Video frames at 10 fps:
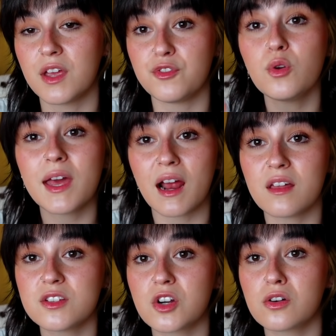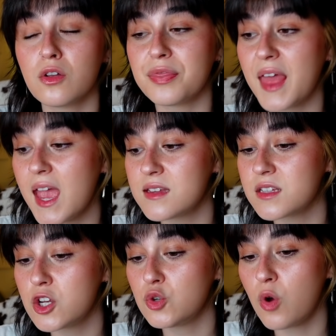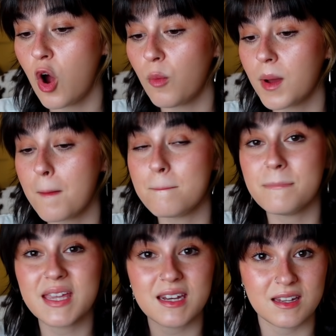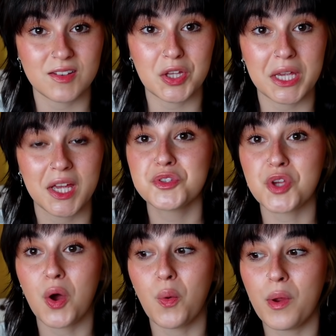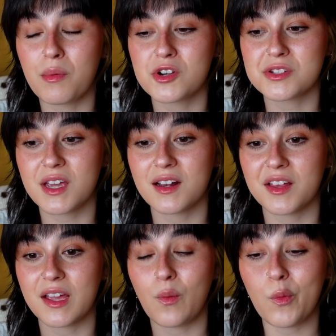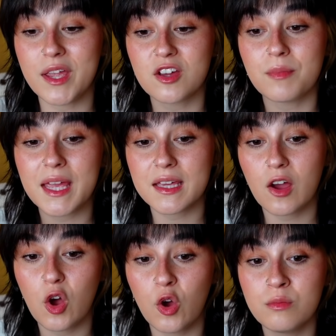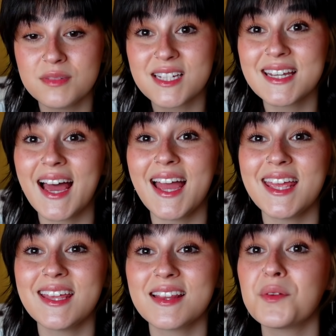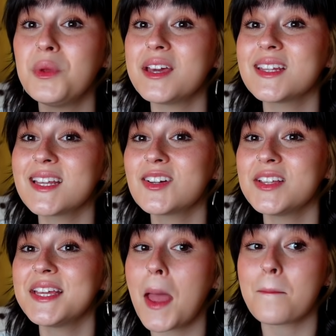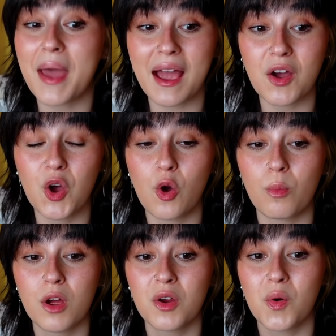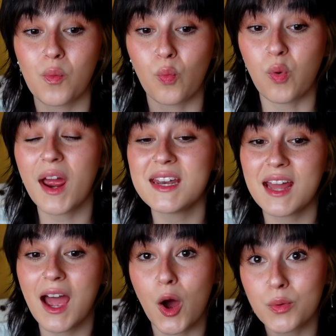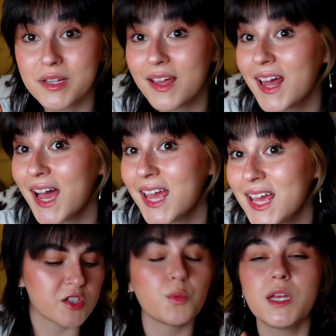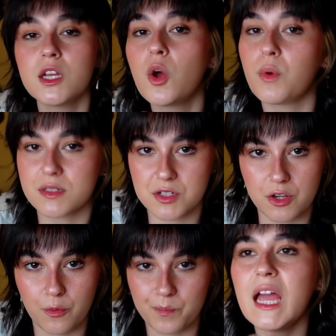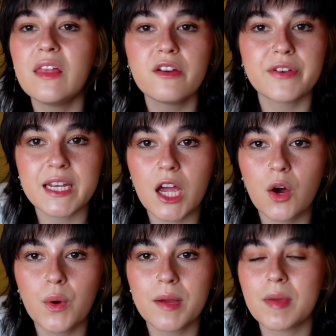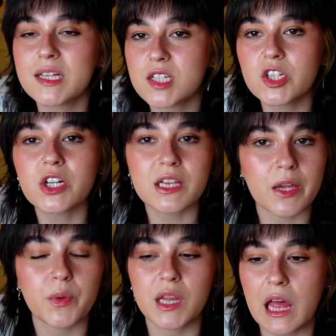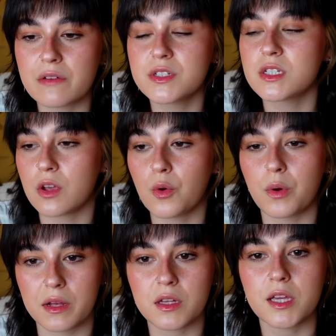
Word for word: If you get out of the circle, they send you home immediately. So we were just kind of like, we could make it home tonight. Like we could literally get back home right now, tonight. So we didn't know what to do. In the video, it makes it look like we left so quickly.